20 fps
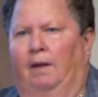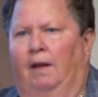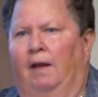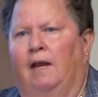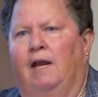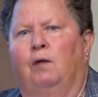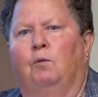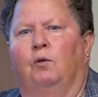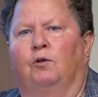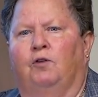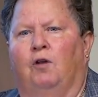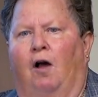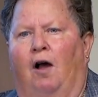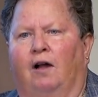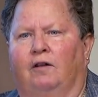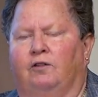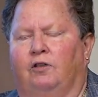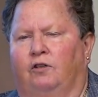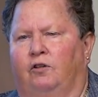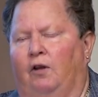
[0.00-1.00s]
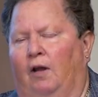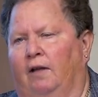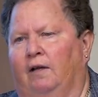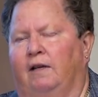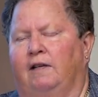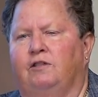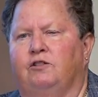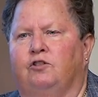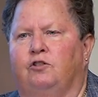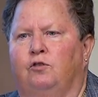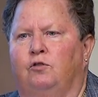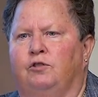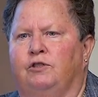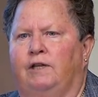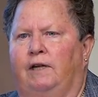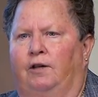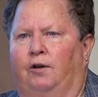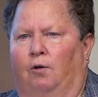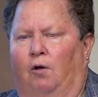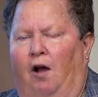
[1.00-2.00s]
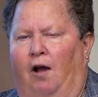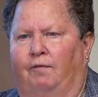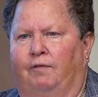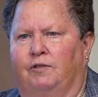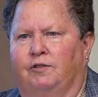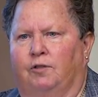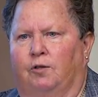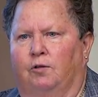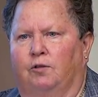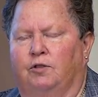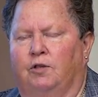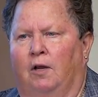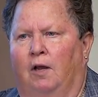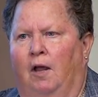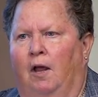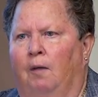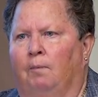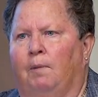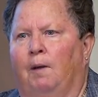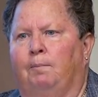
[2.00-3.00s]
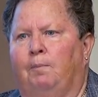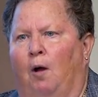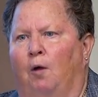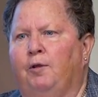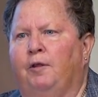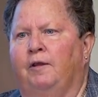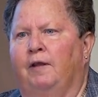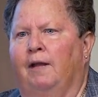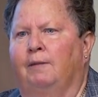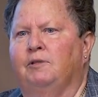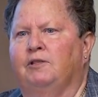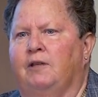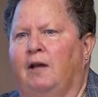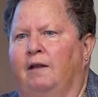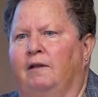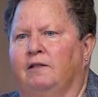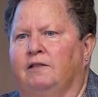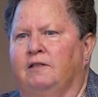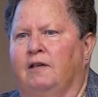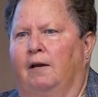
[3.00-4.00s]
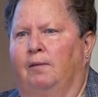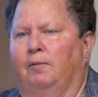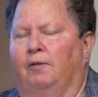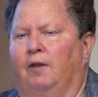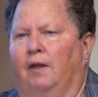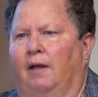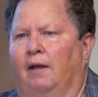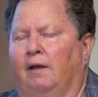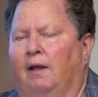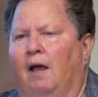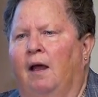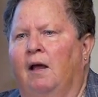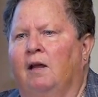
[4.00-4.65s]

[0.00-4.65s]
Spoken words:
He will talk to at least 2 senior officers, but both of them say the same thing.